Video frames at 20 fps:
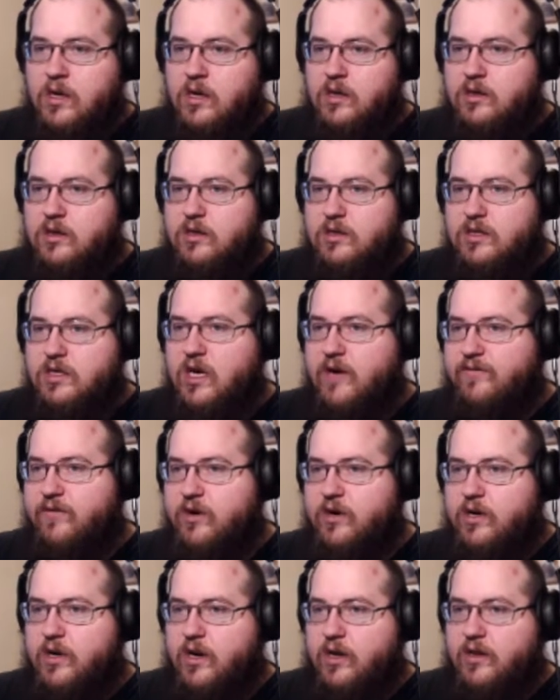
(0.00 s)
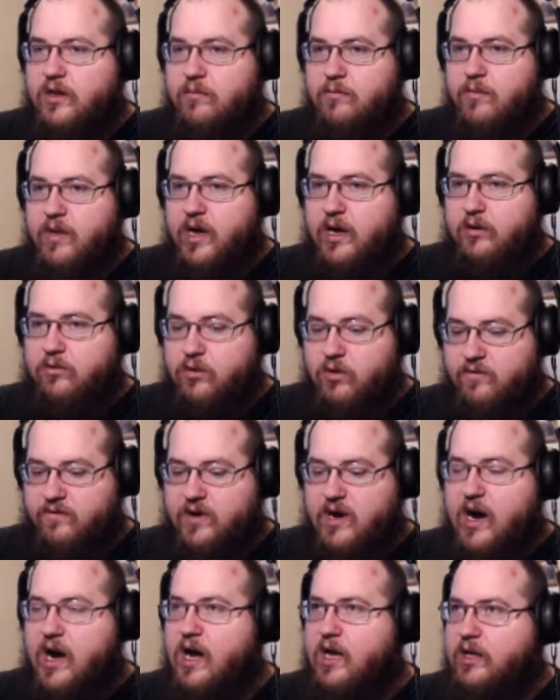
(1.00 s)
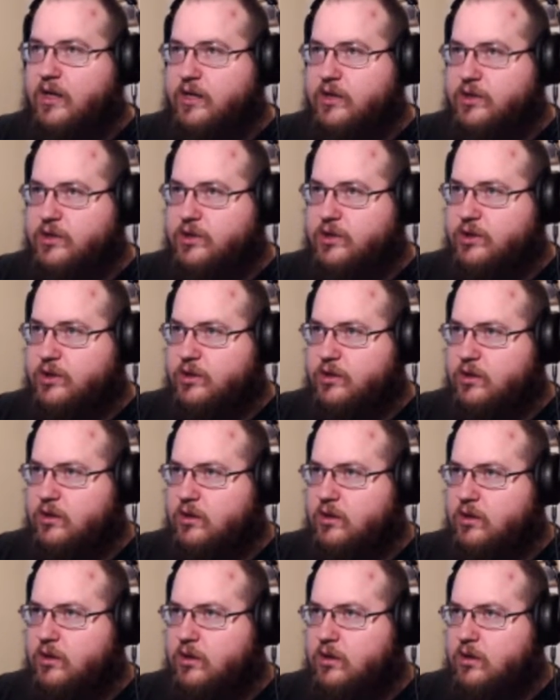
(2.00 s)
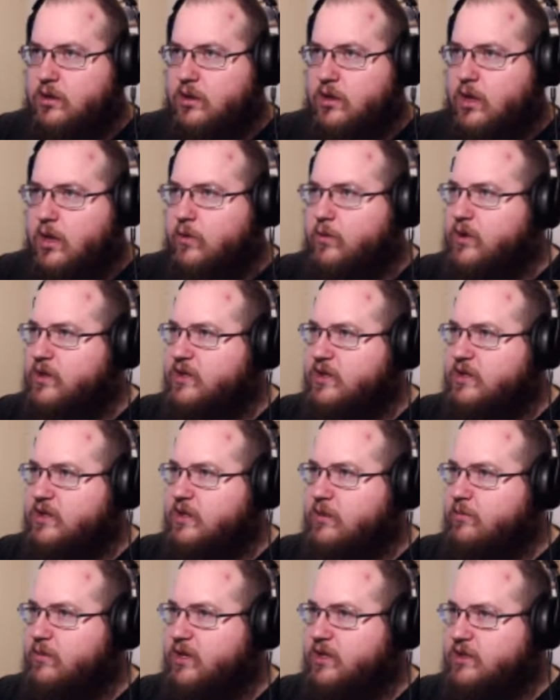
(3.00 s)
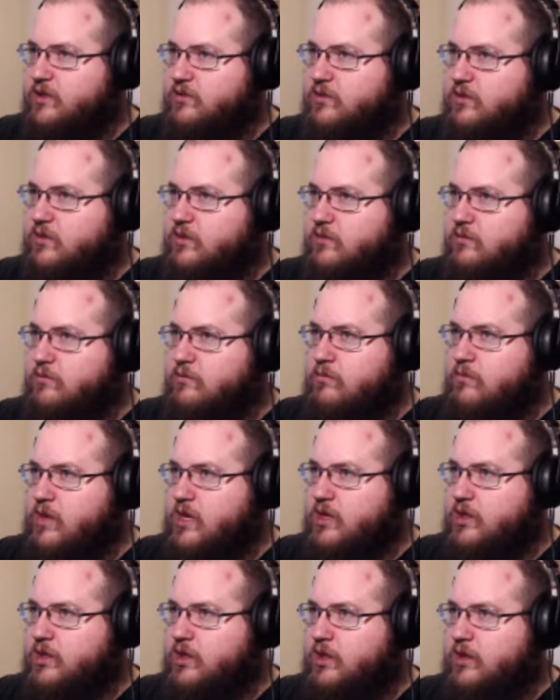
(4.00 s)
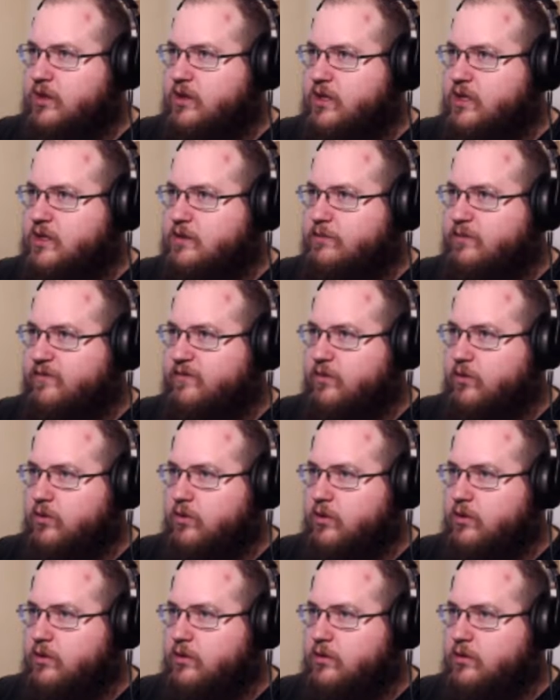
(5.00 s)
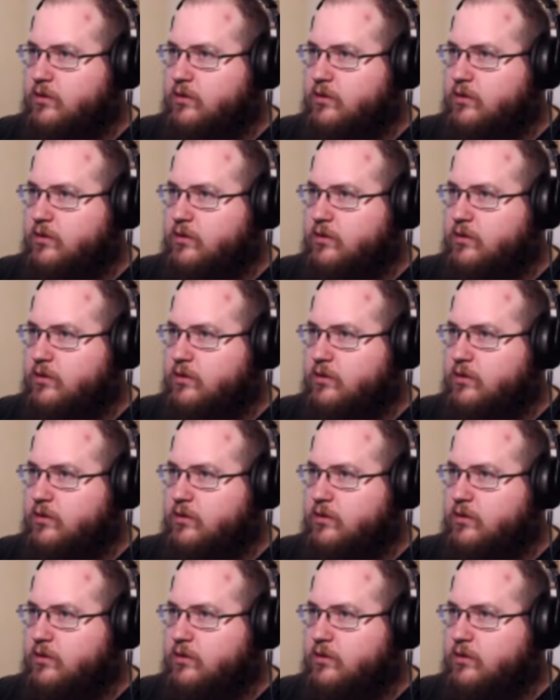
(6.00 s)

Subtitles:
Discovered the Mangrove College. I want to say somebody's mentioned this before.